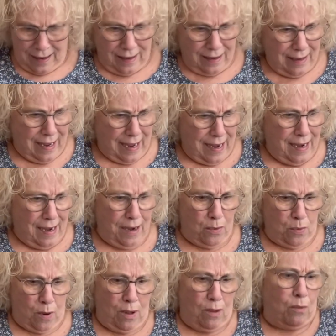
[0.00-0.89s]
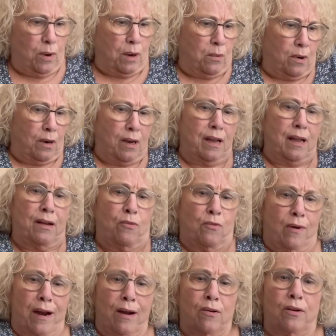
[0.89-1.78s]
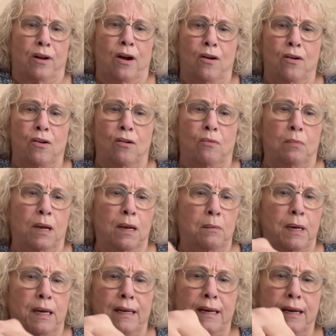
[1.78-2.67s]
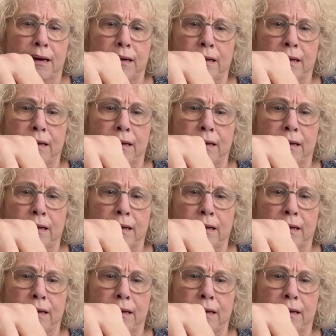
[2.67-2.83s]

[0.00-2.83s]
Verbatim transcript: gained while we were en route home, let me tell